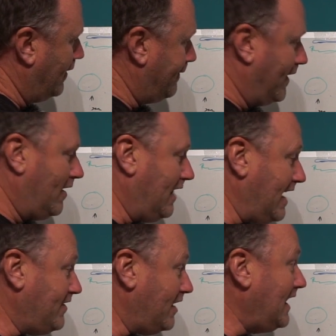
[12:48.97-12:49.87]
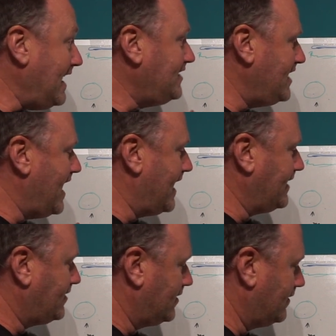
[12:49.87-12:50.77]
a feet, la the lazy
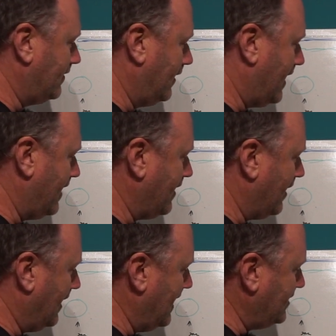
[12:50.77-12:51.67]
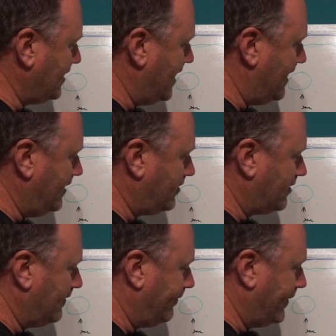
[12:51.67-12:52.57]
eight. Okay, now the lazy
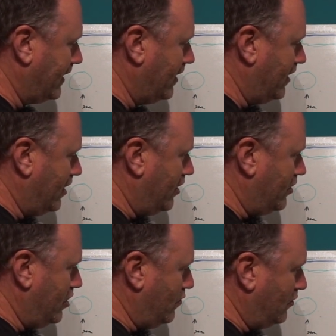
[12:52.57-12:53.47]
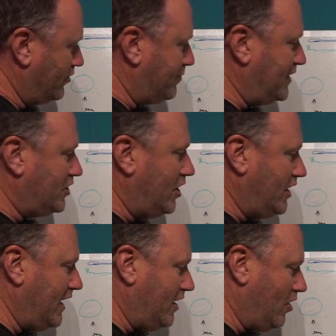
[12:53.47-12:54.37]
eight, you want to be
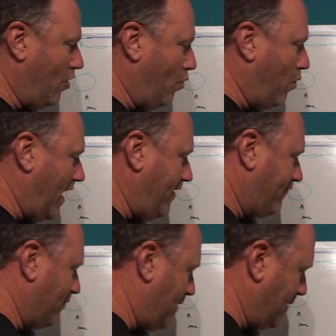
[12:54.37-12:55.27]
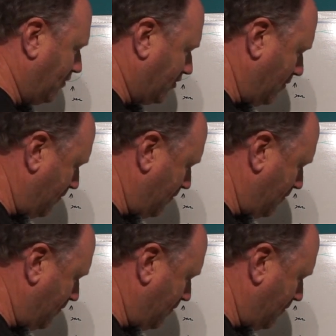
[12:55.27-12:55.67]
turning away from people. So